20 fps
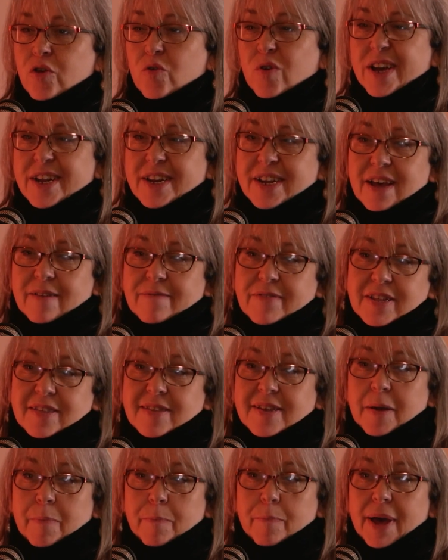kind of have to
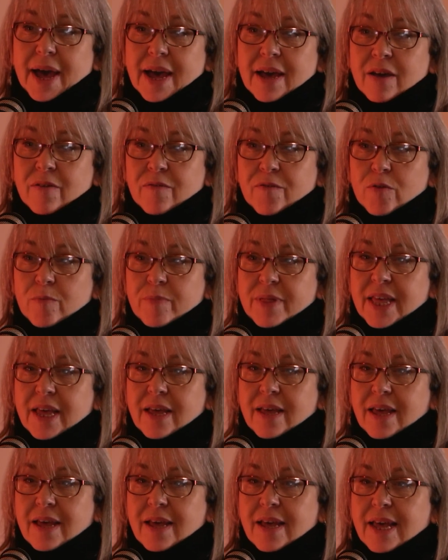step back from
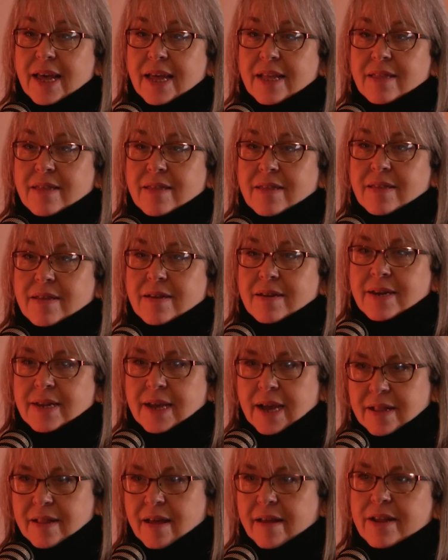thinking it's
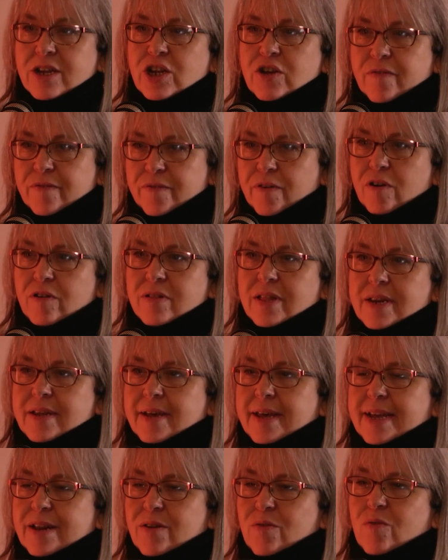technology for the
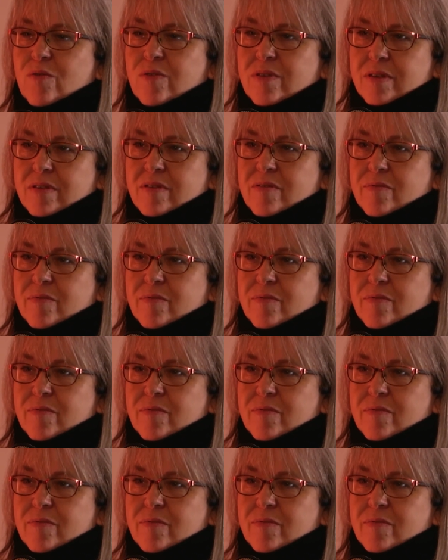diagnosis,